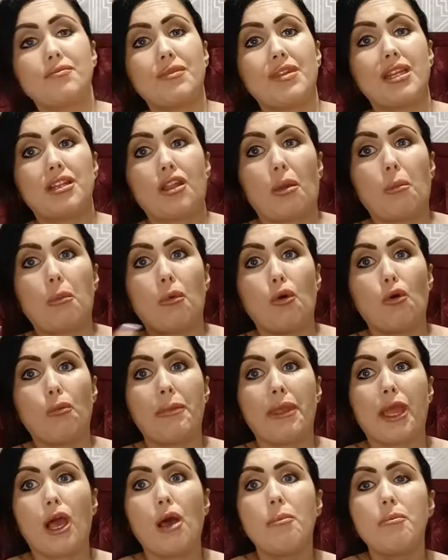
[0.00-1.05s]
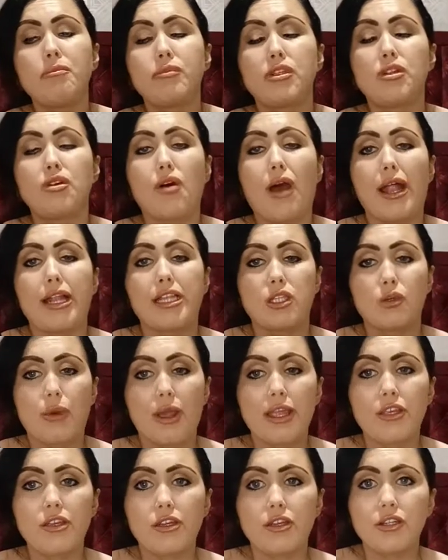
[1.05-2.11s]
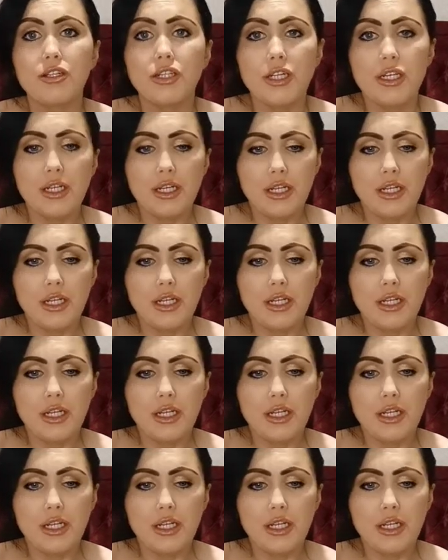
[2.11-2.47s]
and done my whole makeup. So that's quite good.